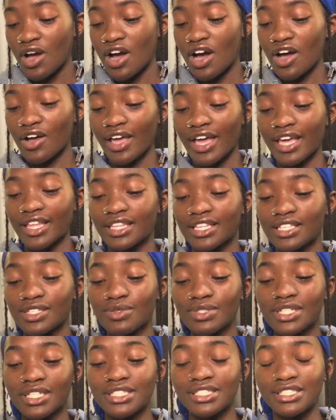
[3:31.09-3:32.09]
Okay, this
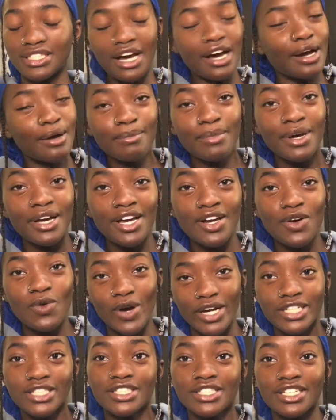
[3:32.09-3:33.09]
one's a dumb
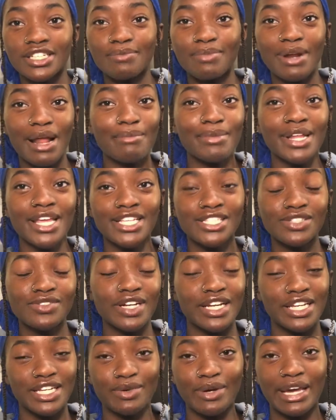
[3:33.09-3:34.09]
question, but I'm gonna answer
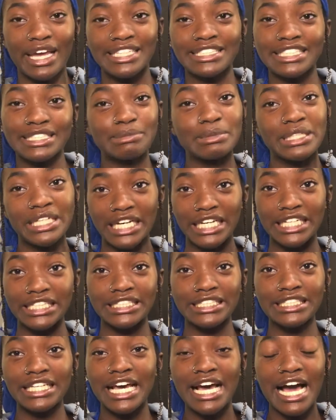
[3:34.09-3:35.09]
it anyway, just
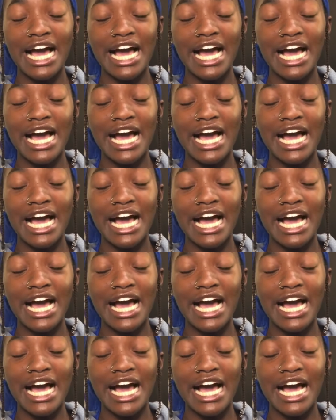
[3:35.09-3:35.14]
because